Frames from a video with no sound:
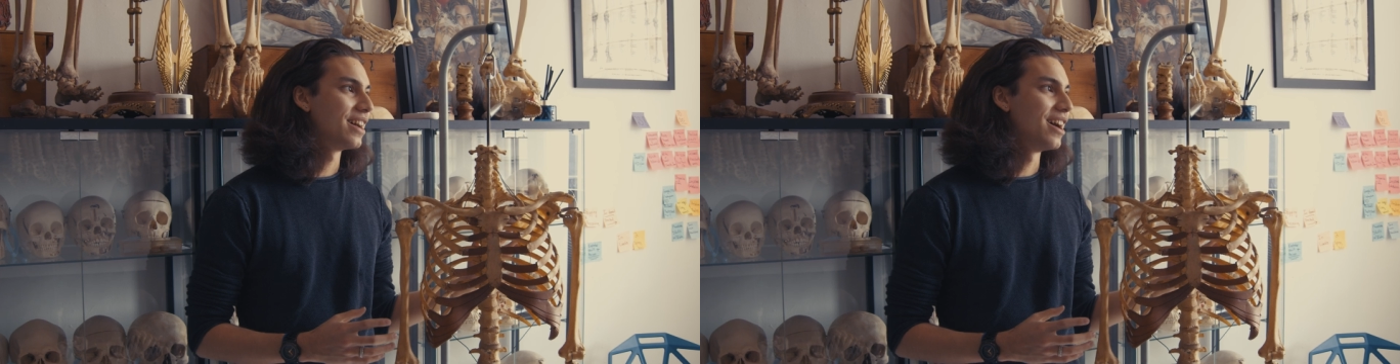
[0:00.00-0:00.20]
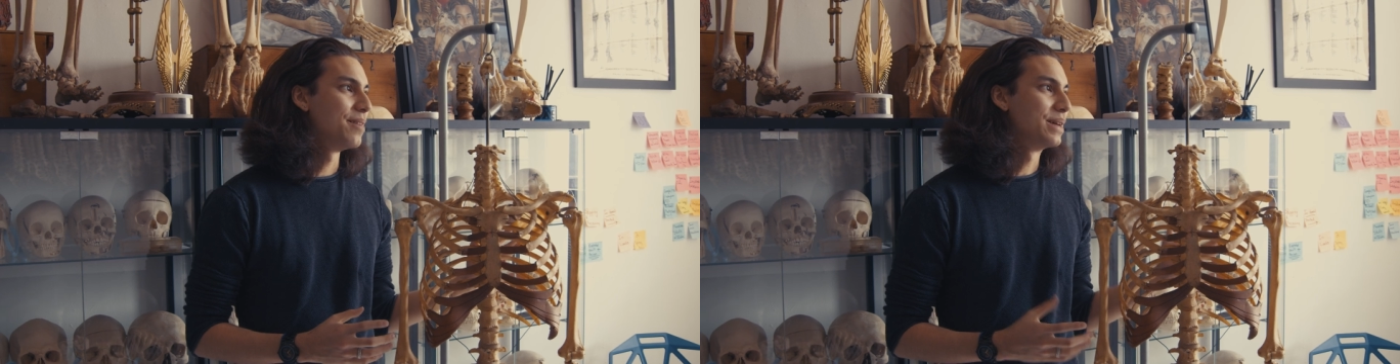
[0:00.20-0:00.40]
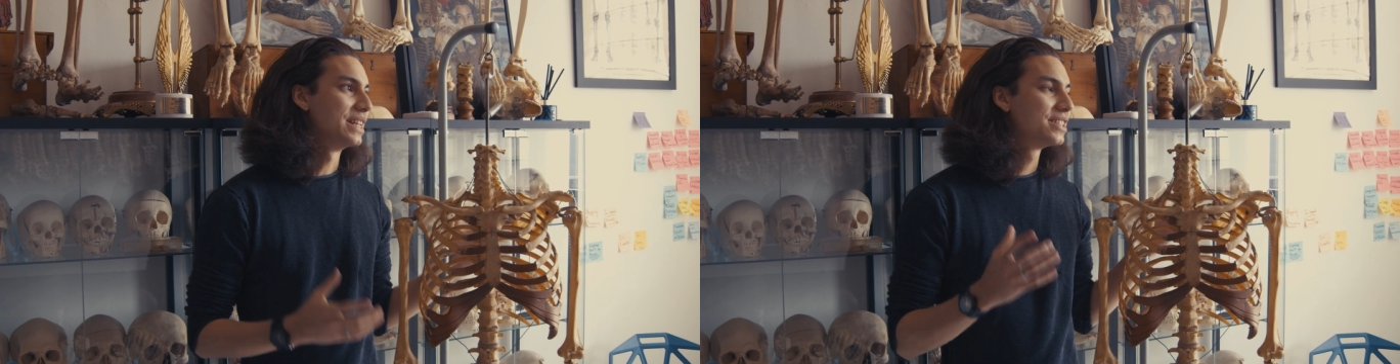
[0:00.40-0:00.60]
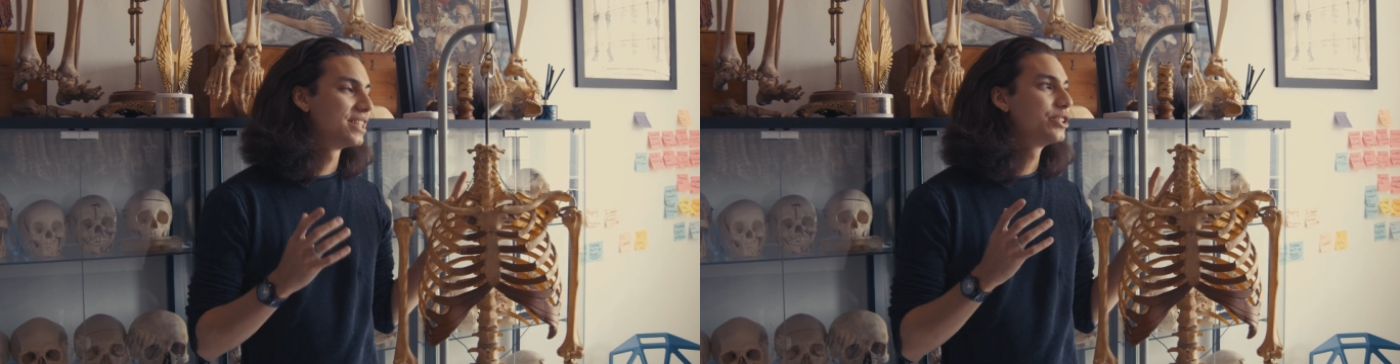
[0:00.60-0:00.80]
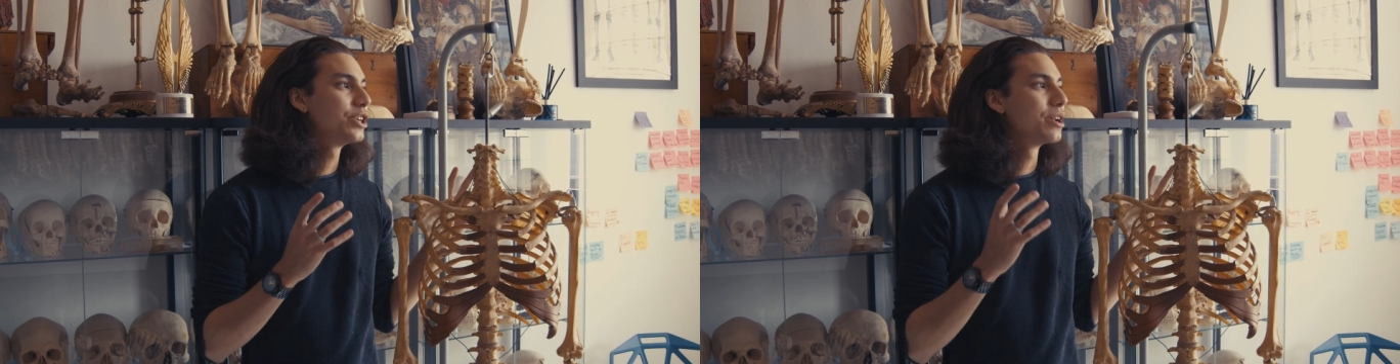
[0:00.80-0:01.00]
Um, it's
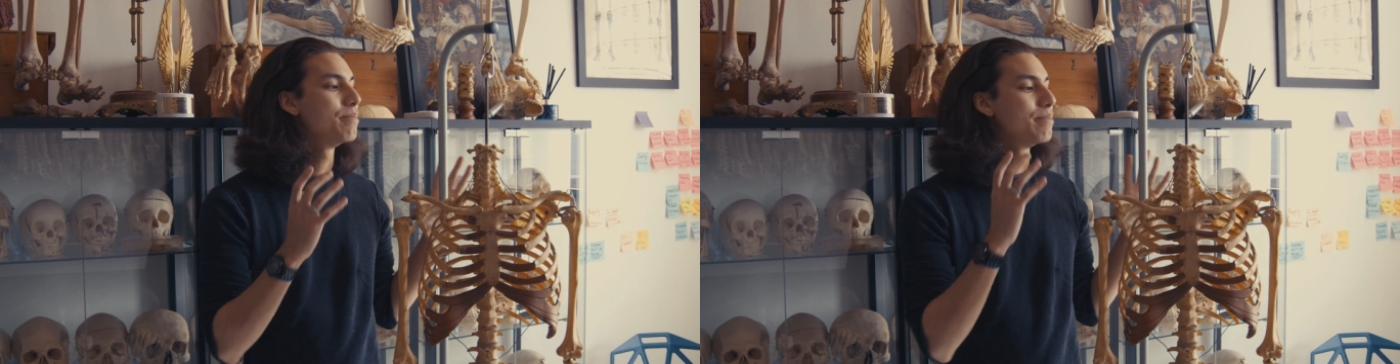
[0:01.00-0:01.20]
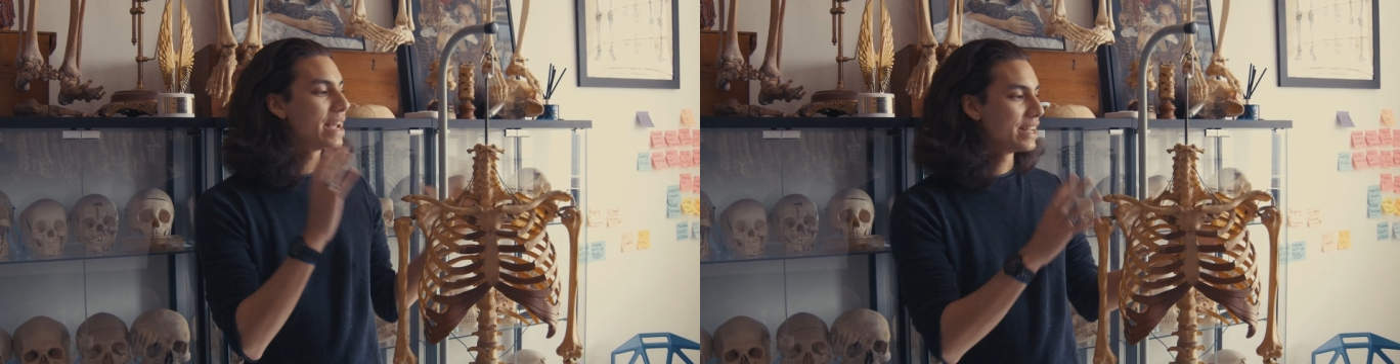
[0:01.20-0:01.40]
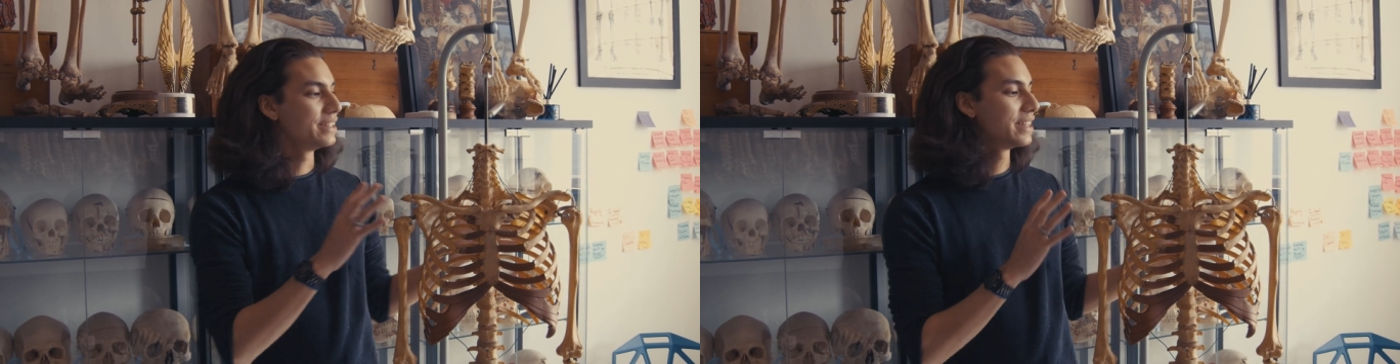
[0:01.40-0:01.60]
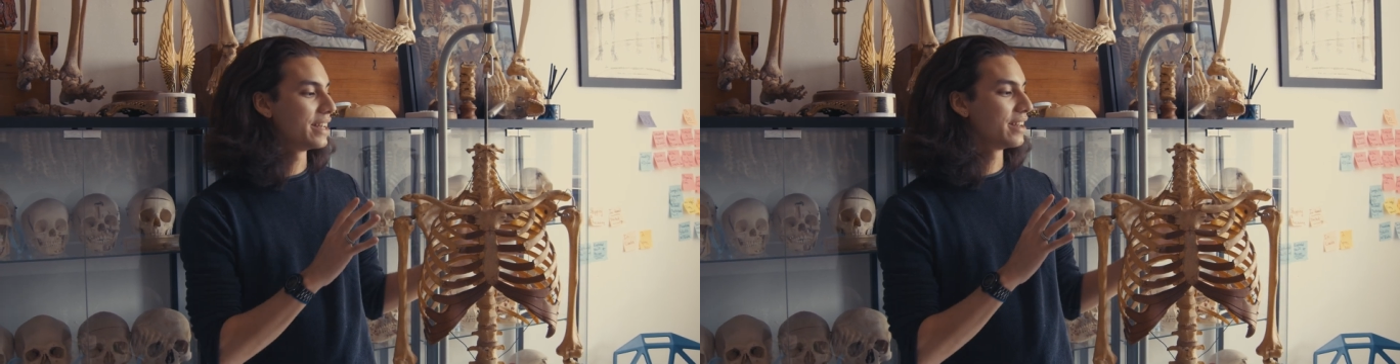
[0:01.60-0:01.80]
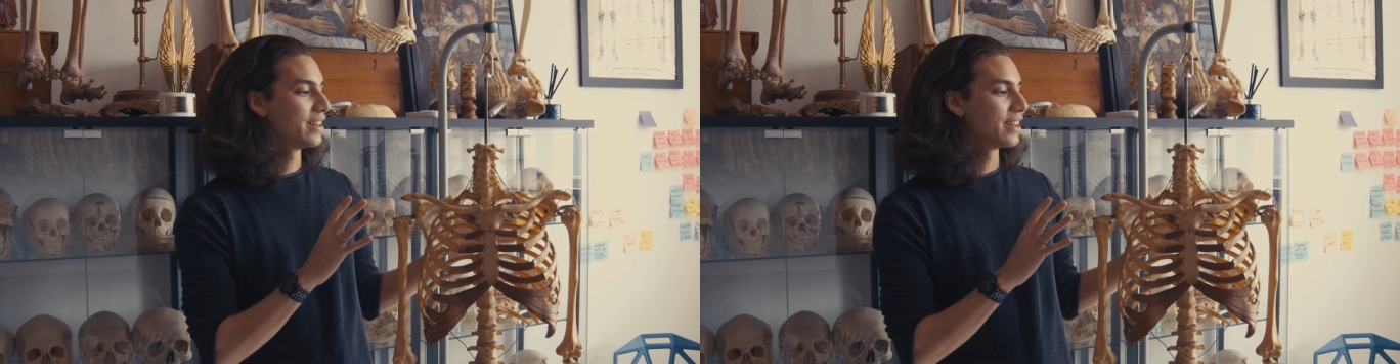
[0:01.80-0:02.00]
such an
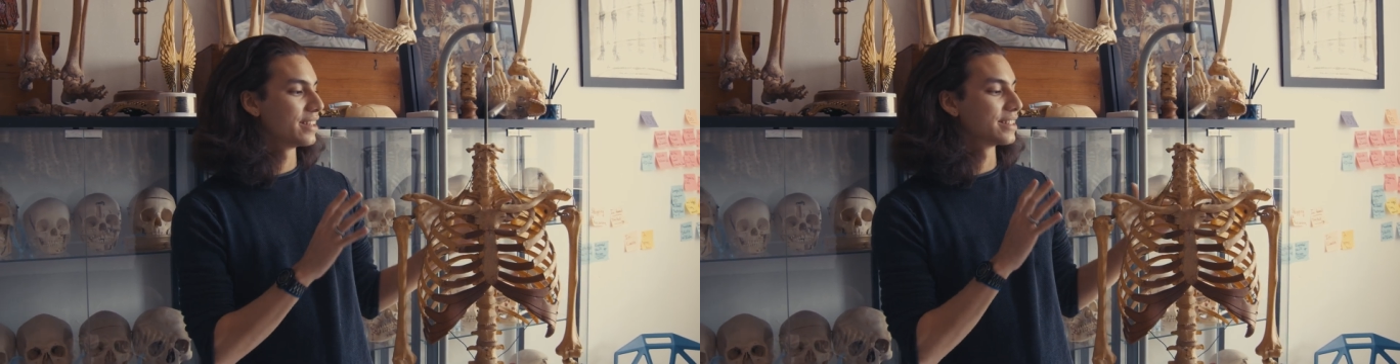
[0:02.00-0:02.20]
amazing